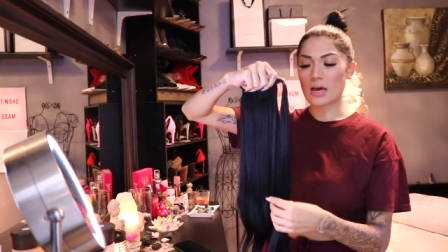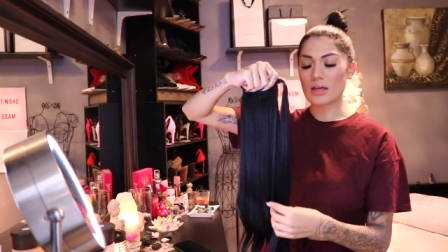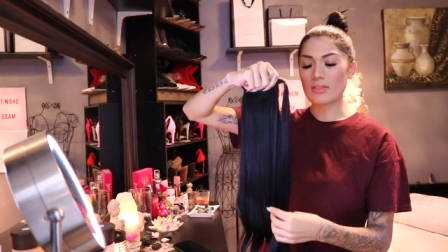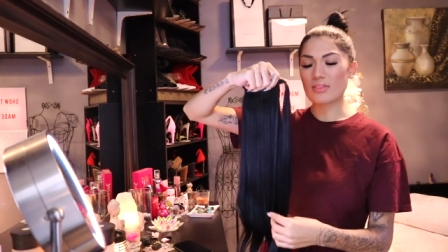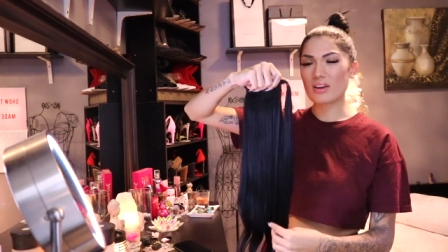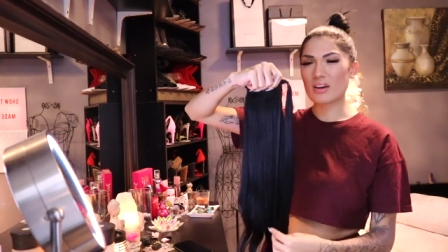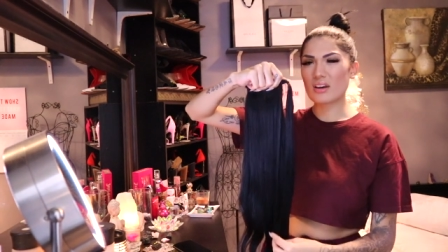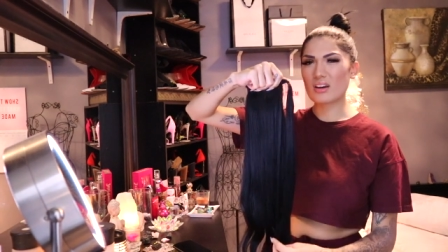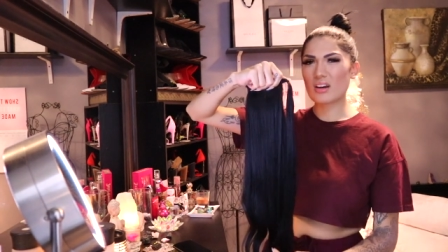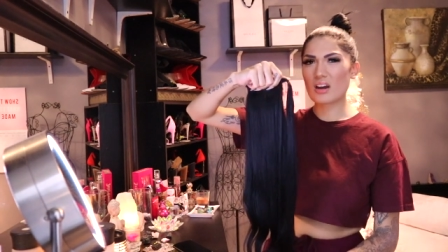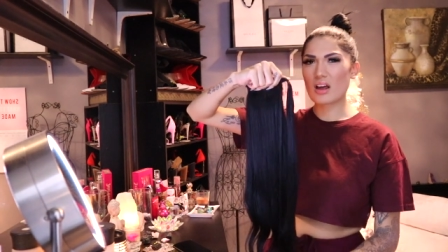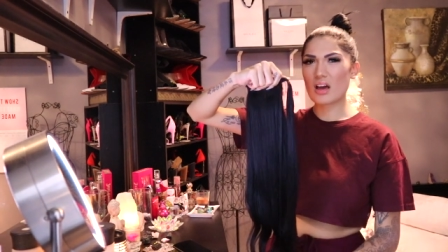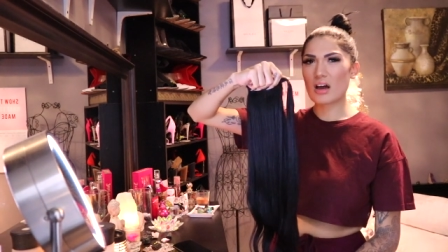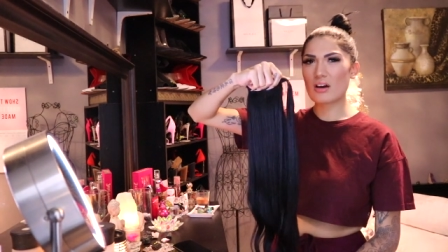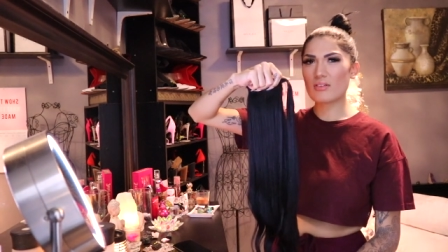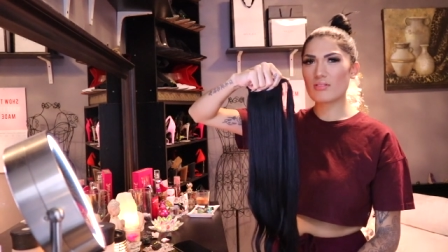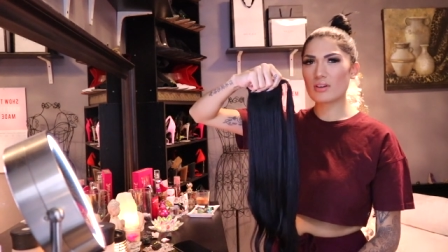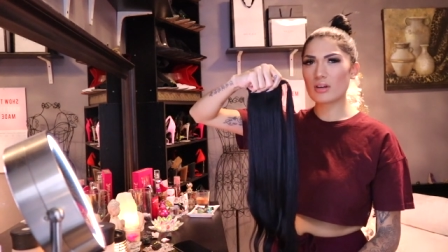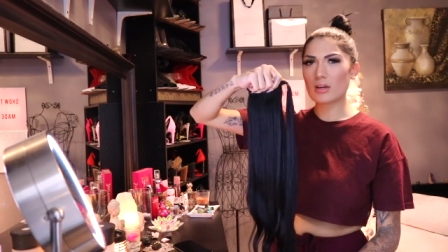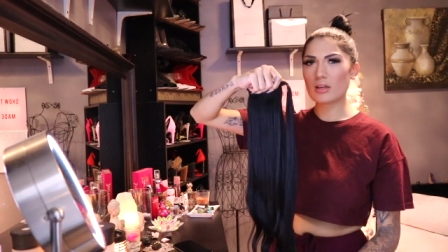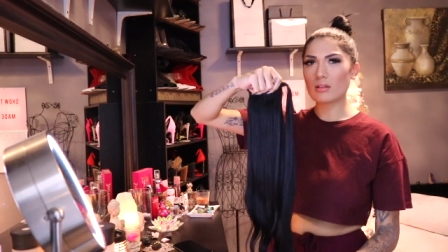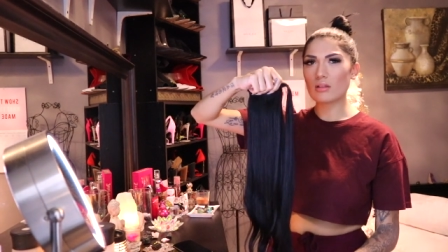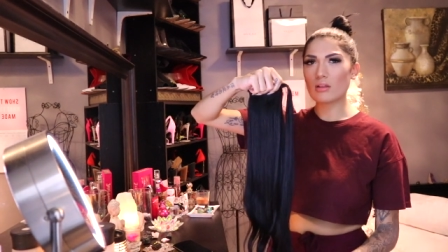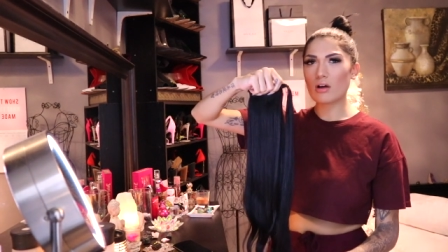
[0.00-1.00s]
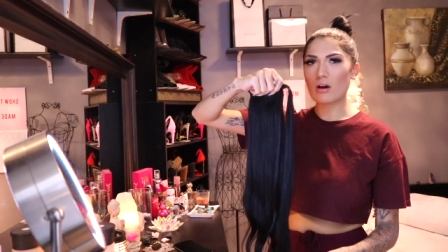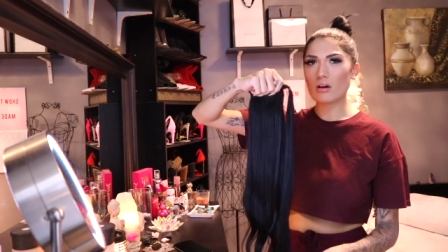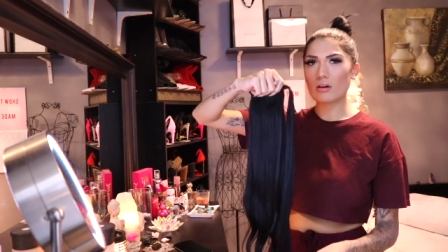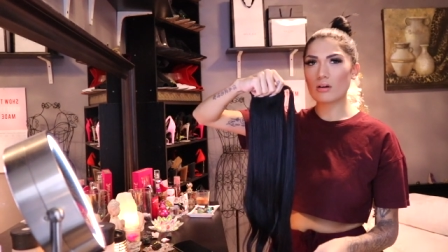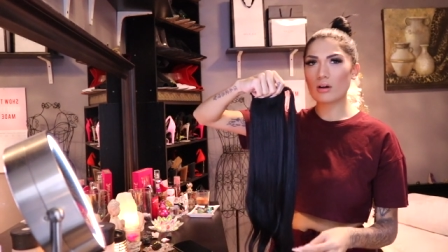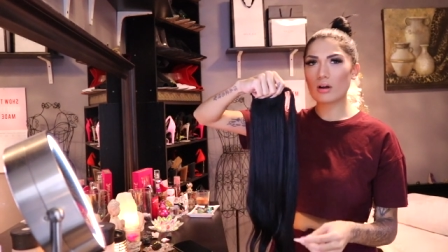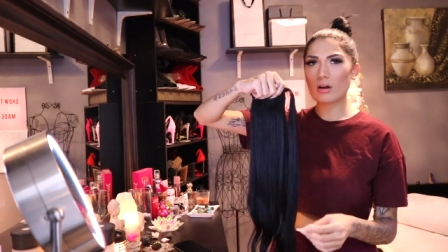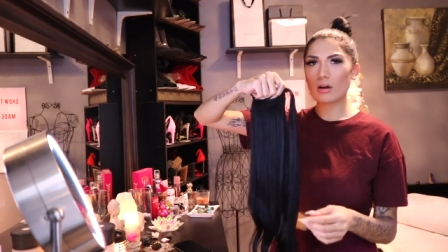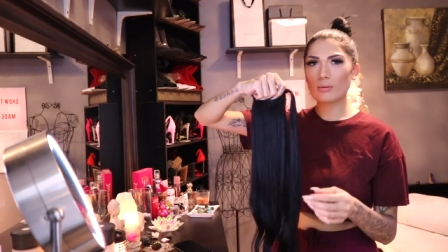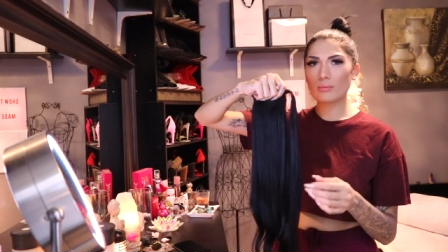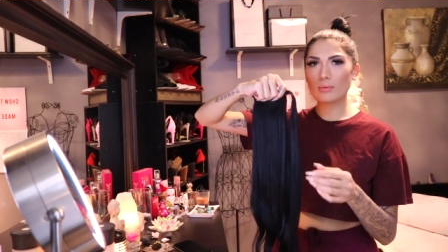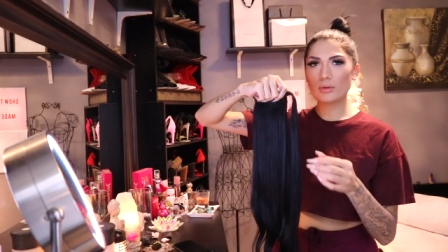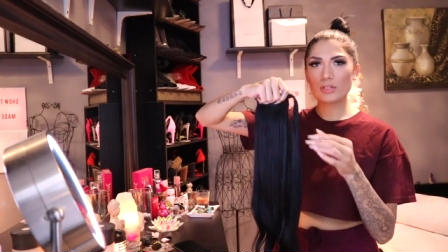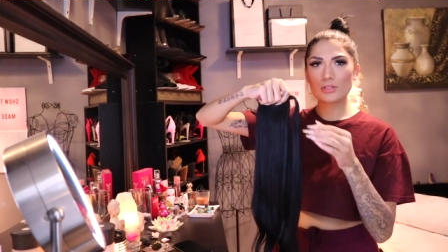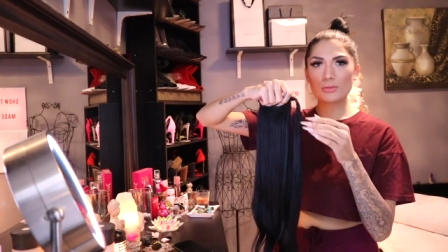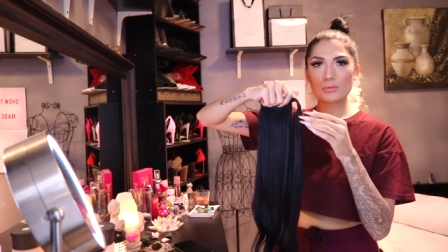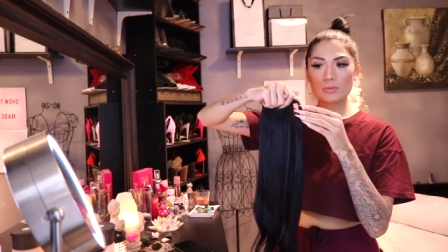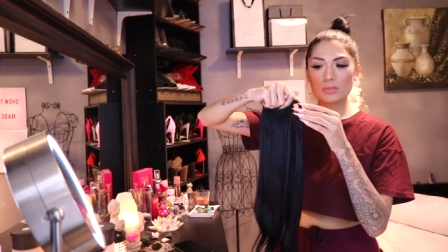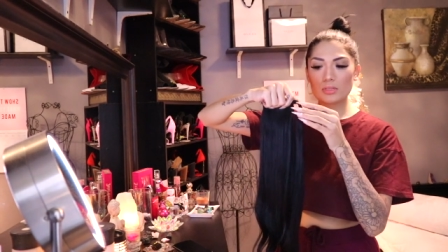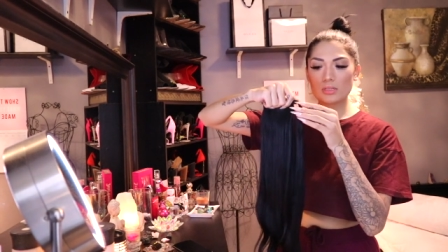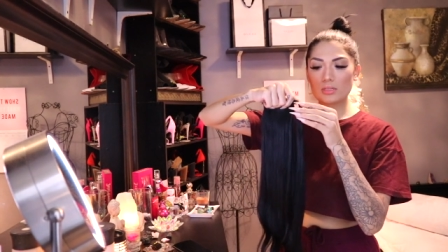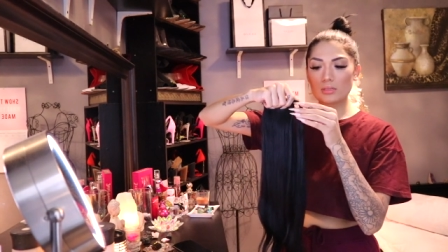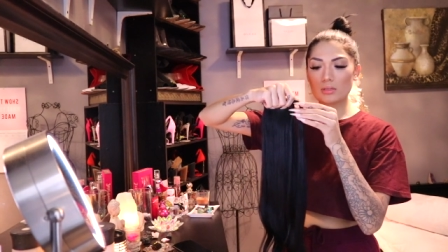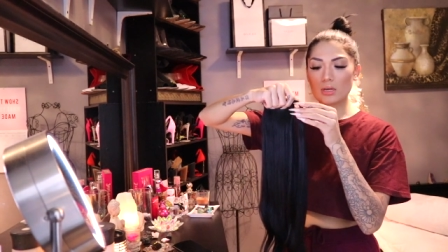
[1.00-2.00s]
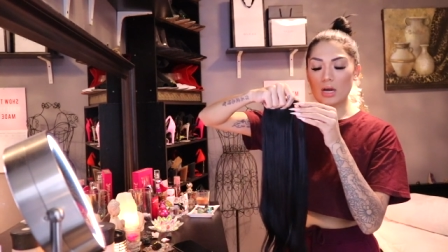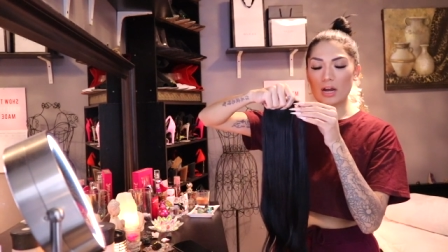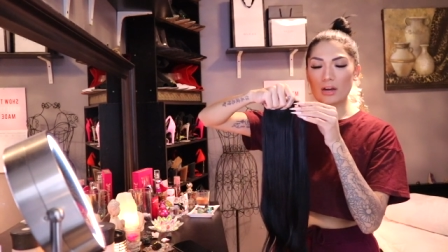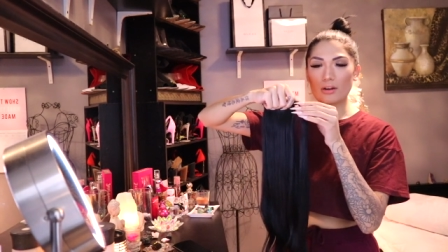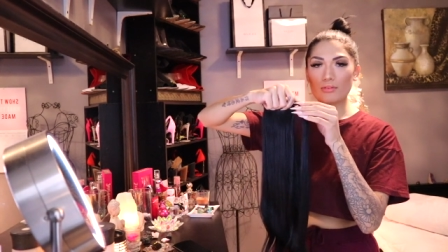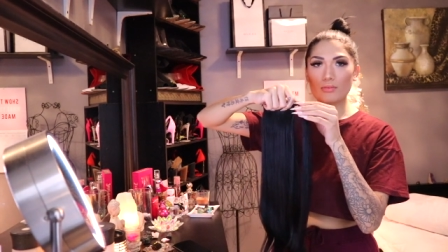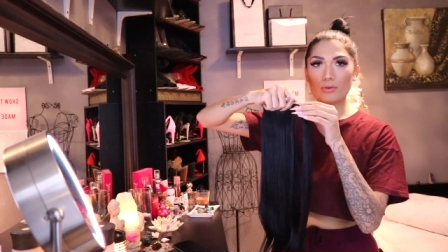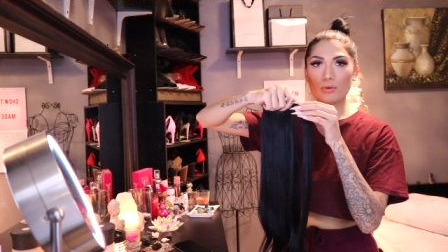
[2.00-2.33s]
They didn't have any longer, which was kind of